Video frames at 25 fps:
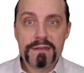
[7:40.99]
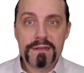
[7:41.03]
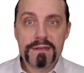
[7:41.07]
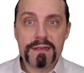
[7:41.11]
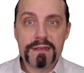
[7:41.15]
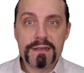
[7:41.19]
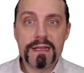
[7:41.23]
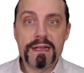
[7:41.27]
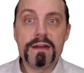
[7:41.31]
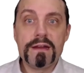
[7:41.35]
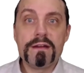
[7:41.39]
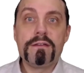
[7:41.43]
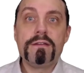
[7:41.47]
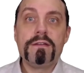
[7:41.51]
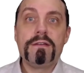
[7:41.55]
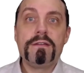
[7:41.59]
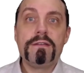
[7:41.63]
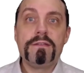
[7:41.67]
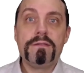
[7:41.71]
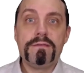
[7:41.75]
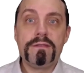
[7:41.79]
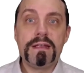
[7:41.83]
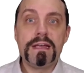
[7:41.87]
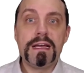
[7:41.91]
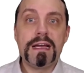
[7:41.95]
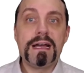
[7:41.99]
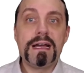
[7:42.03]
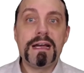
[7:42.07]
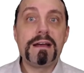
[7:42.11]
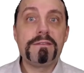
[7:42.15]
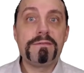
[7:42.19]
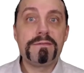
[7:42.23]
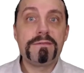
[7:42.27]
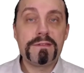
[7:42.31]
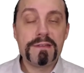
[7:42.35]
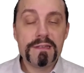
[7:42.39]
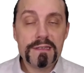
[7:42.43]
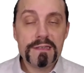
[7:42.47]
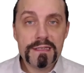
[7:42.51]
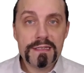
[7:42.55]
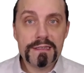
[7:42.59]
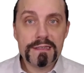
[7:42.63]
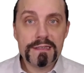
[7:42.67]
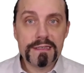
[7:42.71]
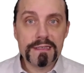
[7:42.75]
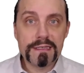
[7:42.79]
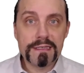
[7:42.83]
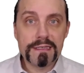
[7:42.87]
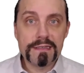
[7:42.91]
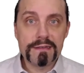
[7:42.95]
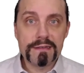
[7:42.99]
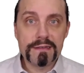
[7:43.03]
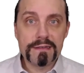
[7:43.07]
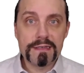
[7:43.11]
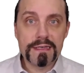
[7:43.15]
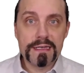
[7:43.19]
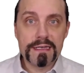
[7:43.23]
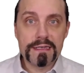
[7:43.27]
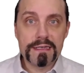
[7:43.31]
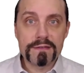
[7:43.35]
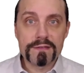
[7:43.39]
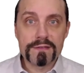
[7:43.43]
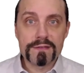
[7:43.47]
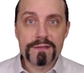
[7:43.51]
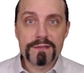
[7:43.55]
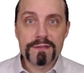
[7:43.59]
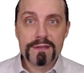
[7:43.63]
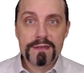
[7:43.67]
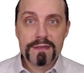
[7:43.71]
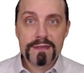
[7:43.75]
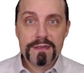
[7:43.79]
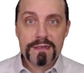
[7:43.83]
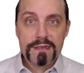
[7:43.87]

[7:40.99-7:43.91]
There we have the leading indicators.